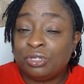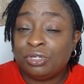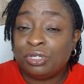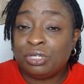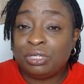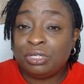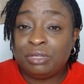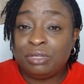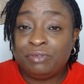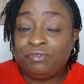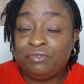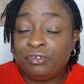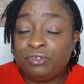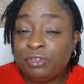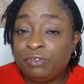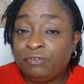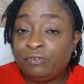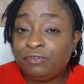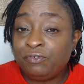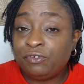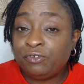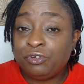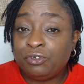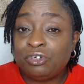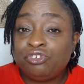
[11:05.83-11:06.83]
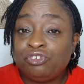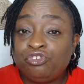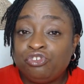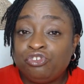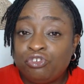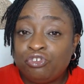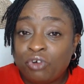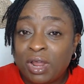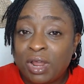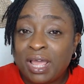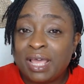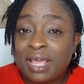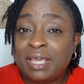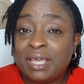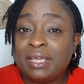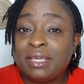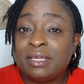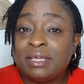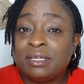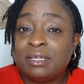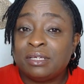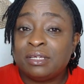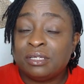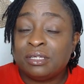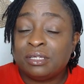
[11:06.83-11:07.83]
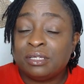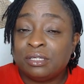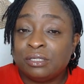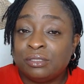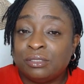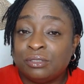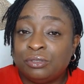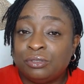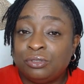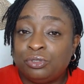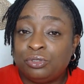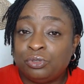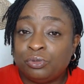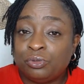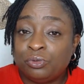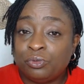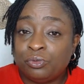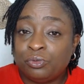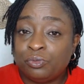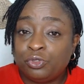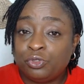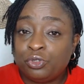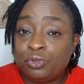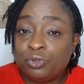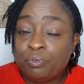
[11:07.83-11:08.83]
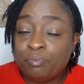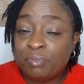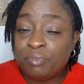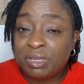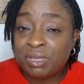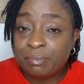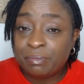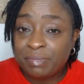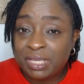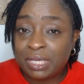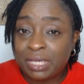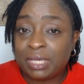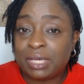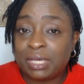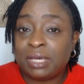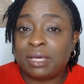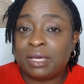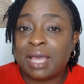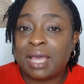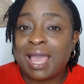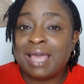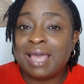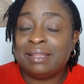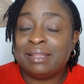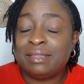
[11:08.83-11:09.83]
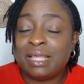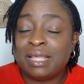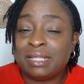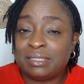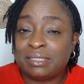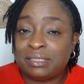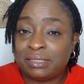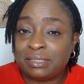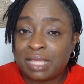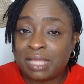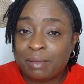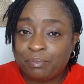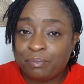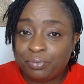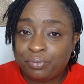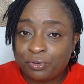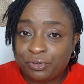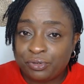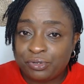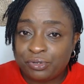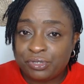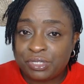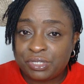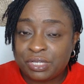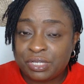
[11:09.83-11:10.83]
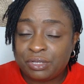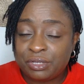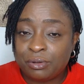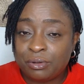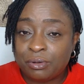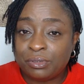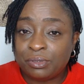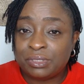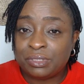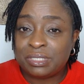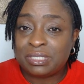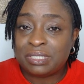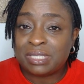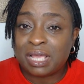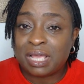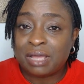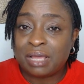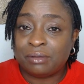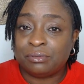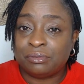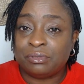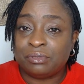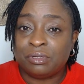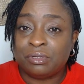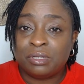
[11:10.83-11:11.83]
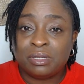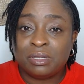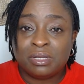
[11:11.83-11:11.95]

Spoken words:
If you don't try to mimic and then start producing your own sound,